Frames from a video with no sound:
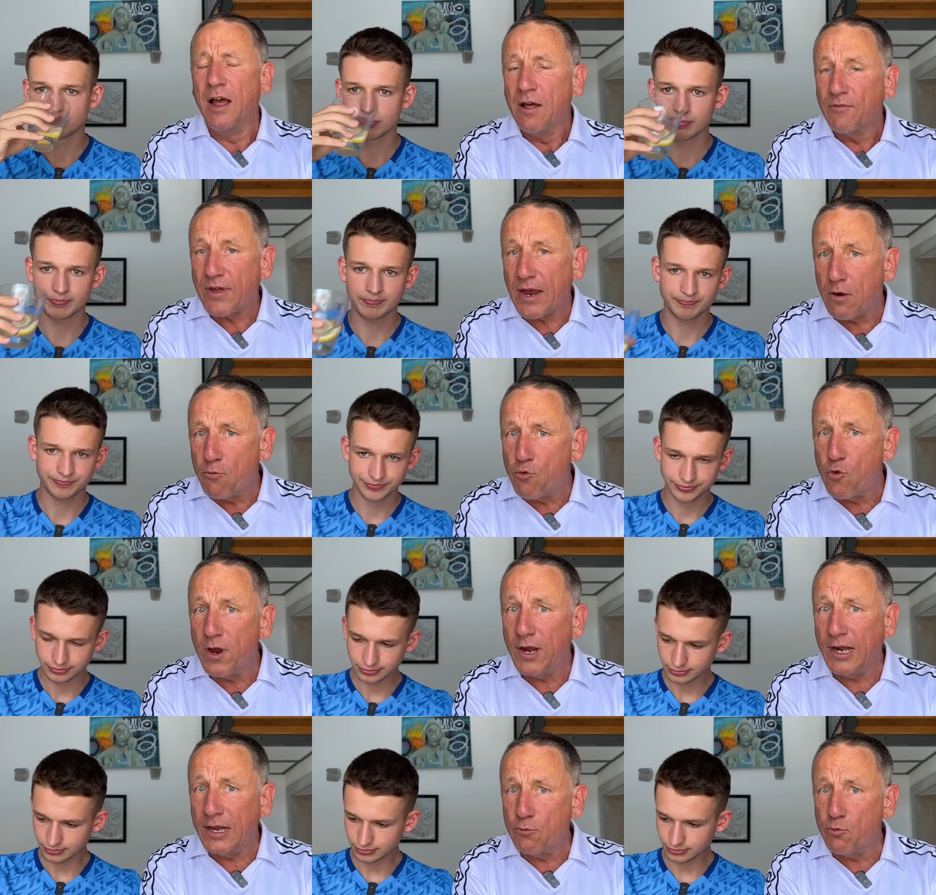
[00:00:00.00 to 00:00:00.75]
Speaker 1: they're
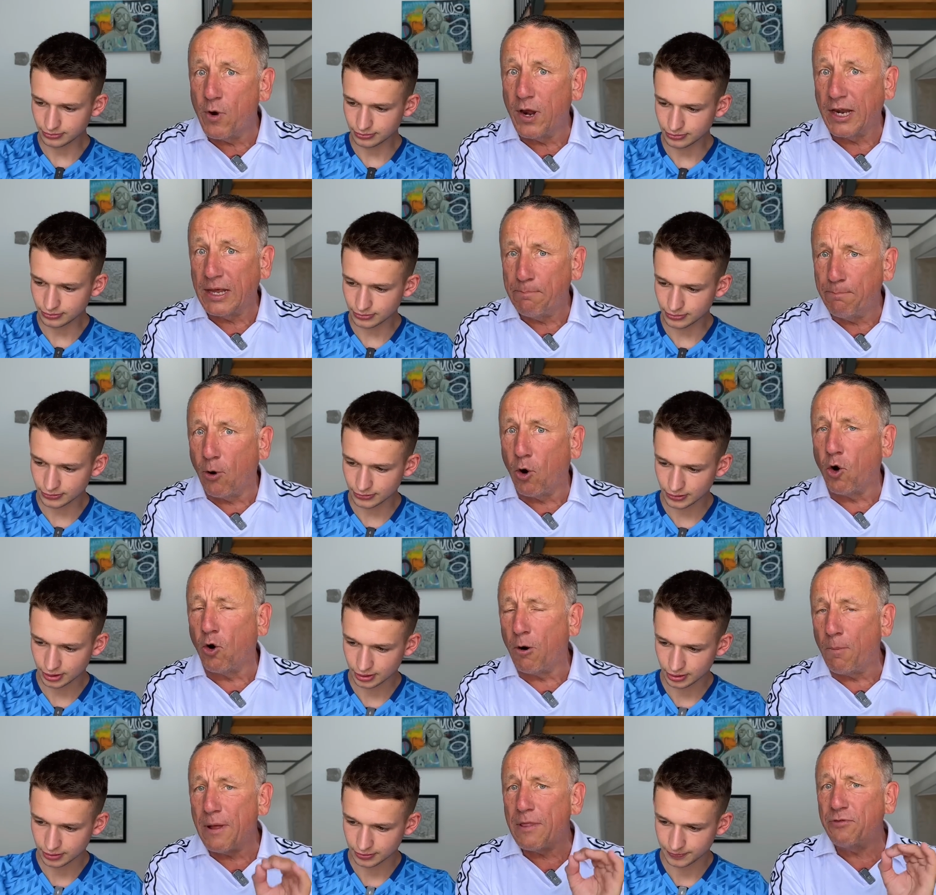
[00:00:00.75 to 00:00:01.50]
really, really poor,
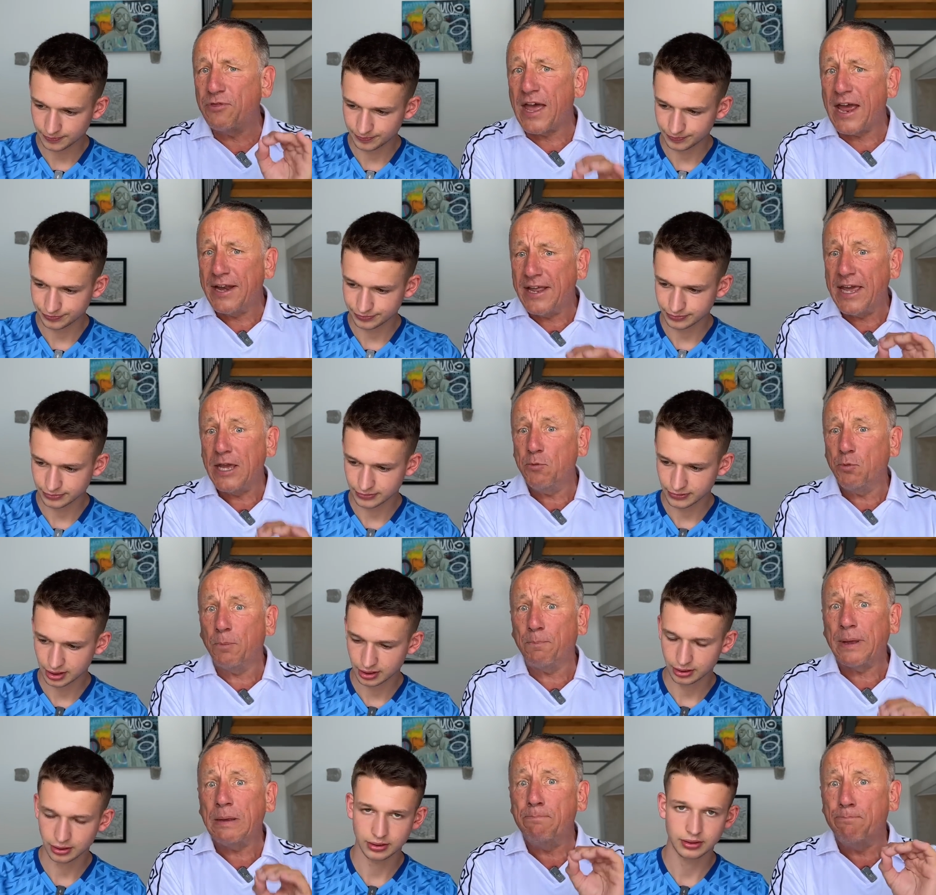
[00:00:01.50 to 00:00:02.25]
but then he will
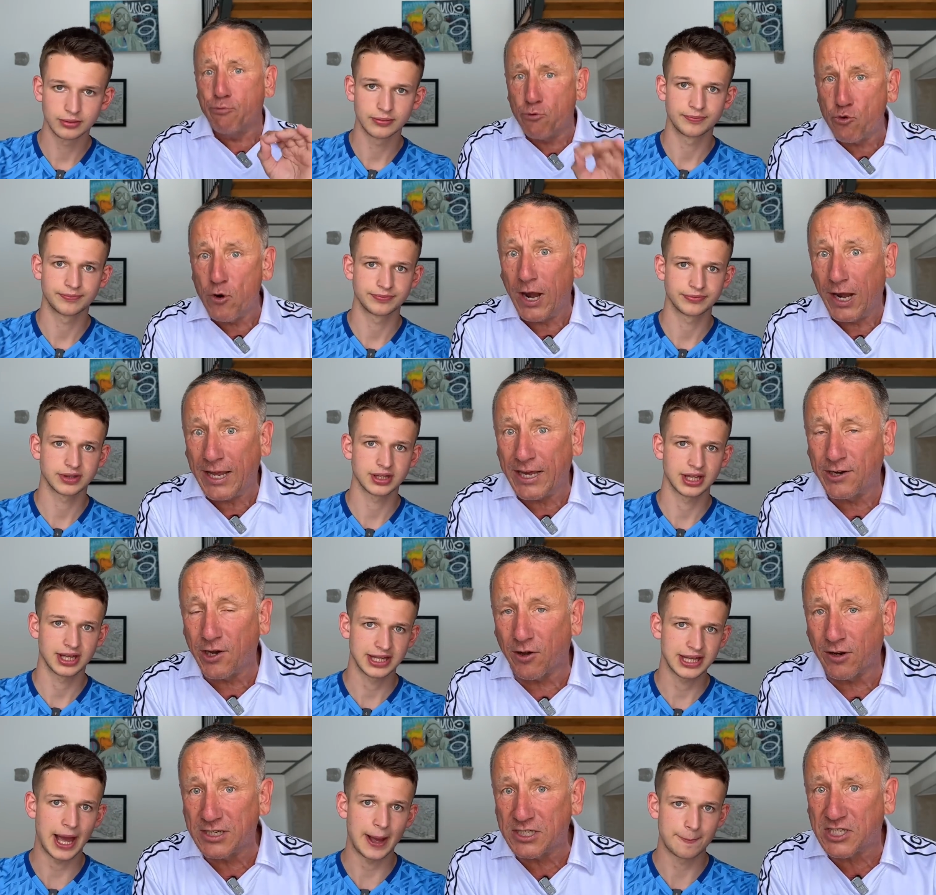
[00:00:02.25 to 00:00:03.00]
be brilliant
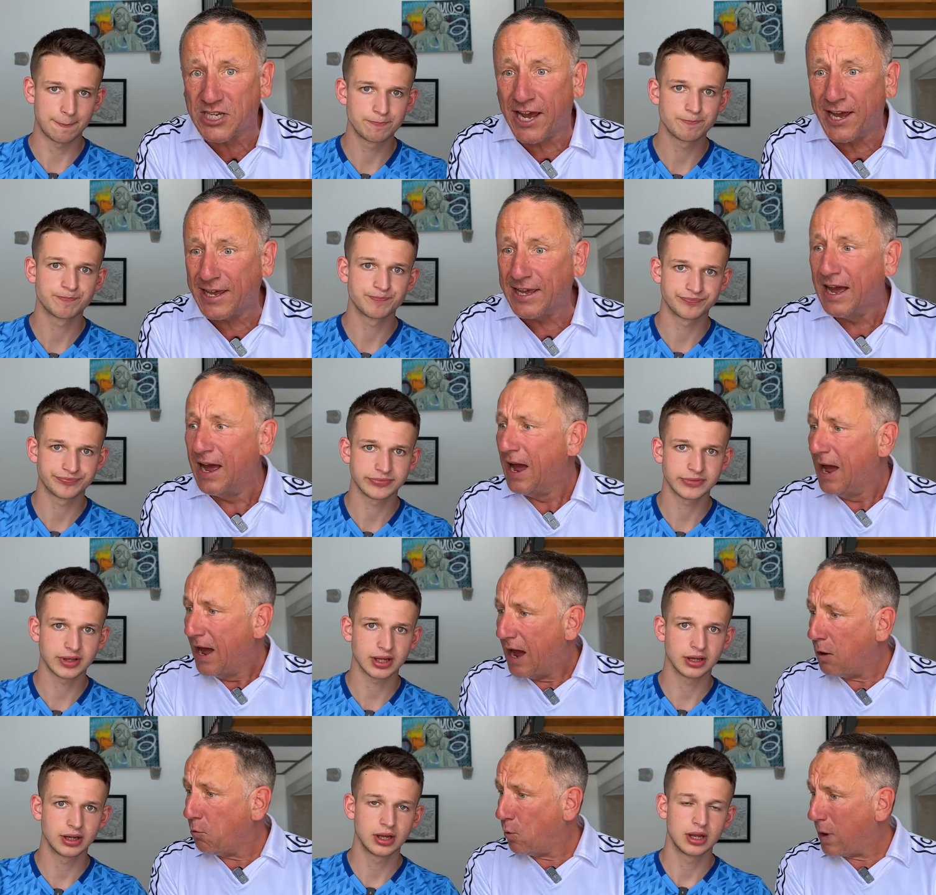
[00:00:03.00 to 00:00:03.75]
on his day.
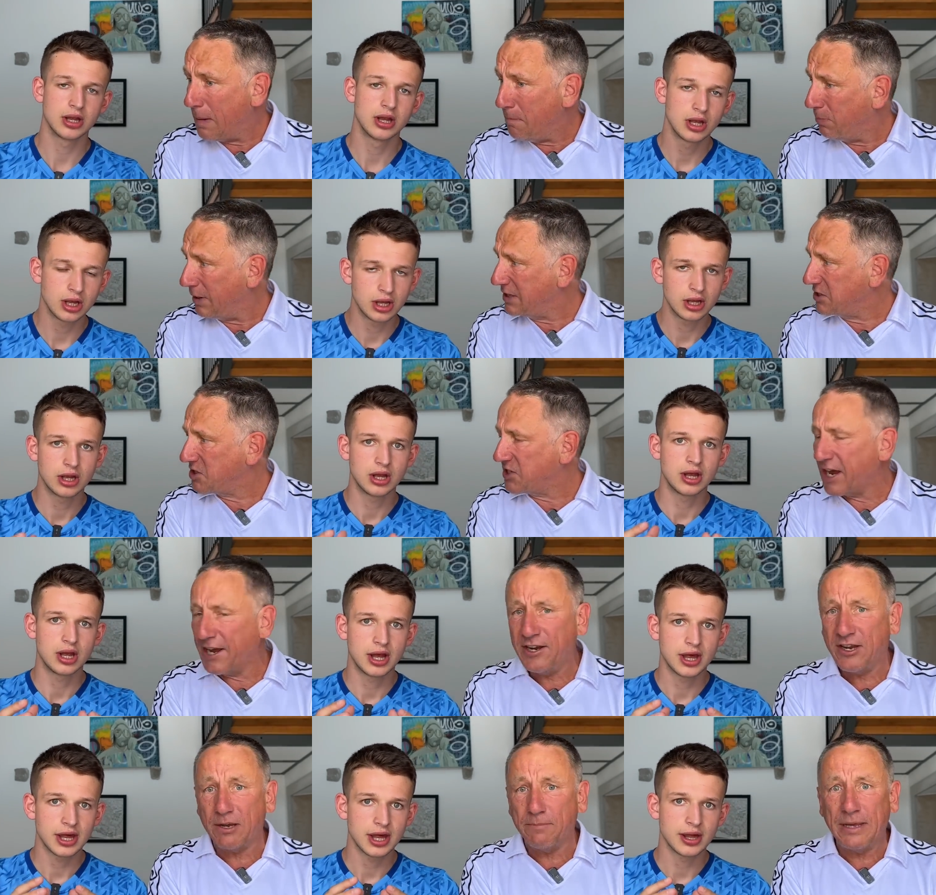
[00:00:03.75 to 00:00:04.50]
At Wembley
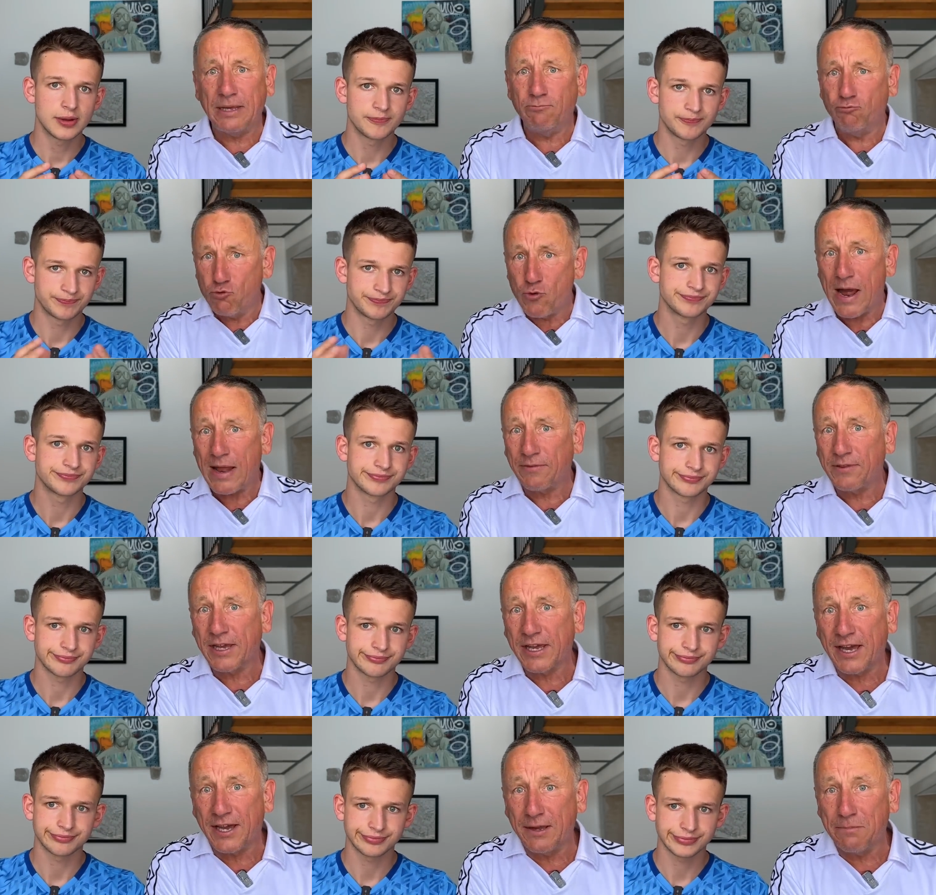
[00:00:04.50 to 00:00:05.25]
Stadium, he ran the
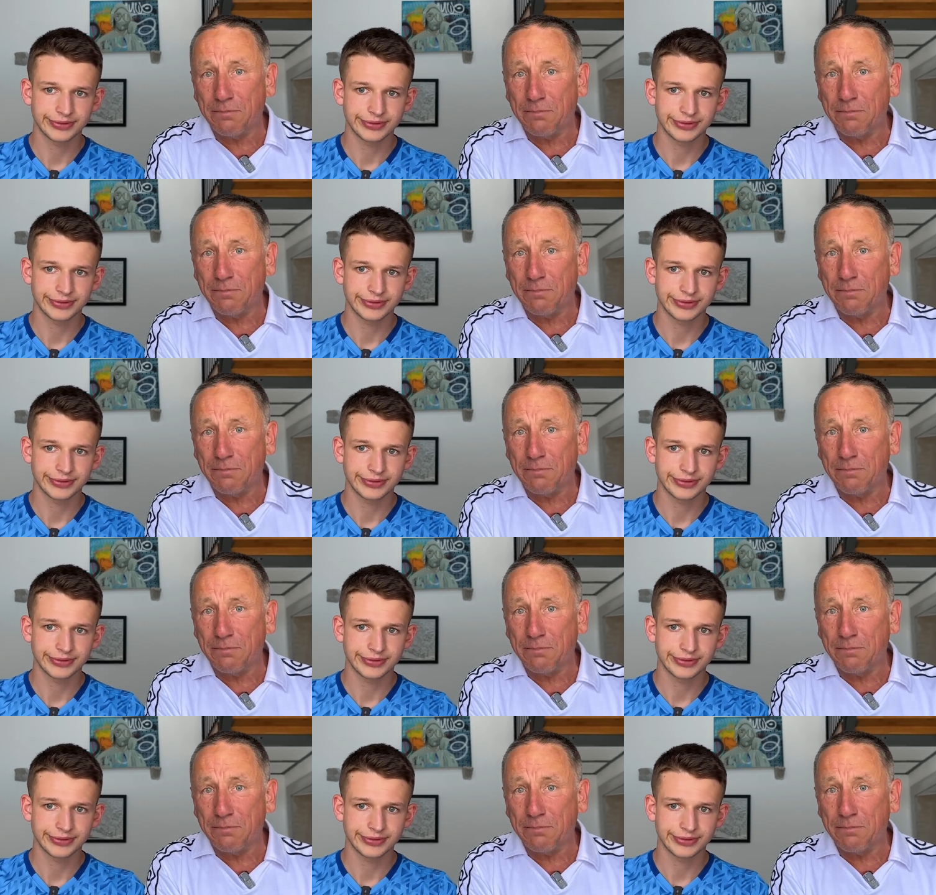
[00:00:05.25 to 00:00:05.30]
game.